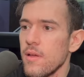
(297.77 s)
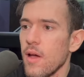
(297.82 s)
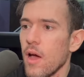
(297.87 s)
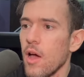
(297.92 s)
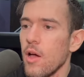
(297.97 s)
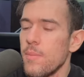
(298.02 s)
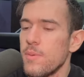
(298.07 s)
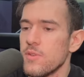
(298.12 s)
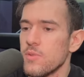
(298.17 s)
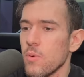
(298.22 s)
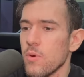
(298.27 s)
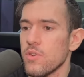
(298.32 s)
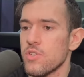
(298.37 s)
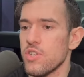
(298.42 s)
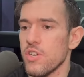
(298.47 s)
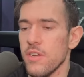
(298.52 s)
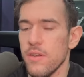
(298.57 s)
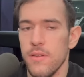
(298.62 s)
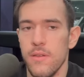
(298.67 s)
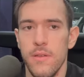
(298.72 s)
I hope he's
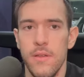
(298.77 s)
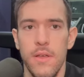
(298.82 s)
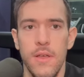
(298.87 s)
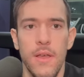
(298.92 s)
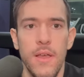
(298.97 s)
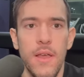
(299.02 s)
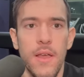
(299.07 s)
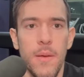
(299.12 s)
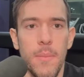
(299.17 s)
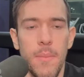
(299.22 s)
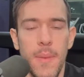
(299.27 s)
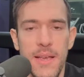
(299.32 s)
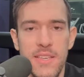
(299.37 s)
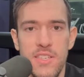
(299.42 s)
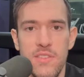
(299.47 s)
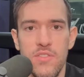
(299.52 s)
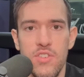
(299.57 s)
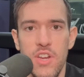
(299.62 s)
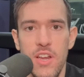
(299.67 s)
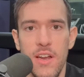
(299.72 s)
watching.
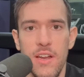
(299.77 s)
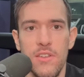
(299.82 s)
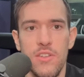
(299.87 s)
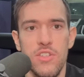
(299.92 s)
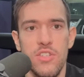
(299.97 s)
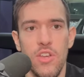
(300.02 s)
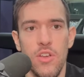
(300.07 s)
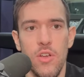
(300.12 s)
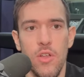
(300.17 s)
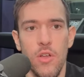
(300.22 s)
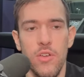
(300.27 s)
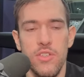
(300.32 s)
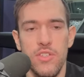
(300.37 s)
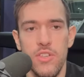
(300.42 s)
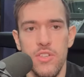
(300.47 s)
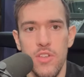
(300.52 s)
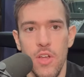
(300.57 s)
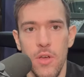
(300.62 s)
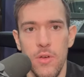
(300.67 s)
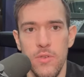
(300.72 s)
Massive shout out to So Close
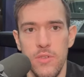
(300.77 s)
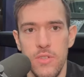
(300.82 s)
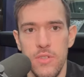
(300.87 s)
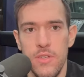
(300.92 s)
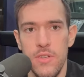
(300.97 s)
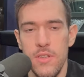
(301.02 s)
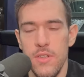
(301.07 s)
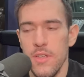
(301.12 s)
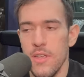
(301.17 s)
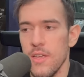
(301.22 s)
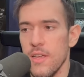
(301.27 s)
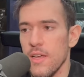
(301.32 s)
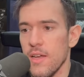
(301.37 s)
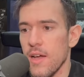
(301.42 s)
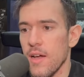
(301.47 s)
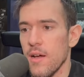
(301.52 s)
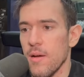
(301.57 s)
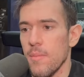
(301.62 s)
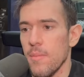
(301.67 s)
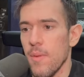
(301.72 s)
to Toast.
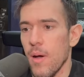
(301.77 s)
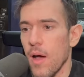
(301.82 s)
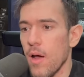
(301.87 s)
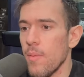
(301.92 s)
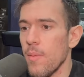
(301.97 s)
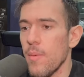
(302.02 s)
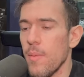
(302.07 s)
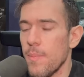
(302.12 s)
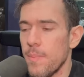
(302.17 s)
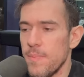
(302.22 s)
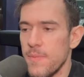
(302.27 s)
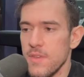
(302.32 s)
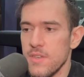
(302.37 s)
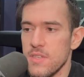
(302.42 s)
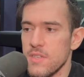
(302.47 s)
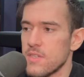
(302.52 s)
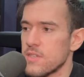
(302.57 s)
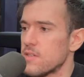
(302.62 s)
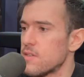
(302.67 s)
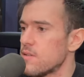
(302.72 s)
I remember
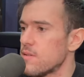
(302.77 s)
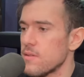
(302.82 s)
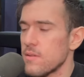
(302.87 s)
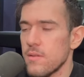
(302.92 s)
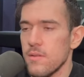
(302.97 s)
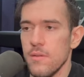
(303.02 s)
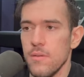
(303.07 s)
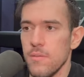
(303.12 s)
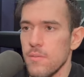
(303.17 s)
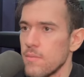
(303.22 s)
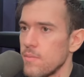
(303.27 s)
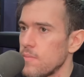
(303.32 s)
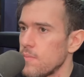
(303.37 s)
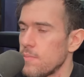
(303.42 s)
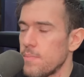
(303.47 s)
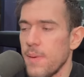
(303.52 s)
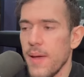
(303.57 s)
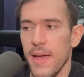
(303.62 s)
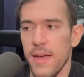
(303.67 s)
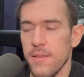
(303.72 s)
this is
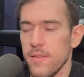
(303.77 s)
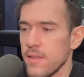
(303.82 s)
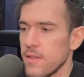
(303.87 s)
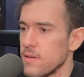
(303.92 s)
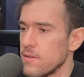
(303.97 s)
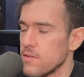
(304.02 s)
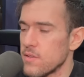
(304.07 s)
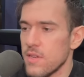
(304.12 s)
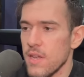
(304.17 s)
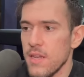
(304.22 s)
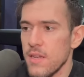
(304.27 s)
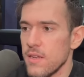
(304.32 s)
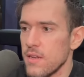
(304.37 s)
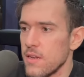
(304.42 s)
back then, 10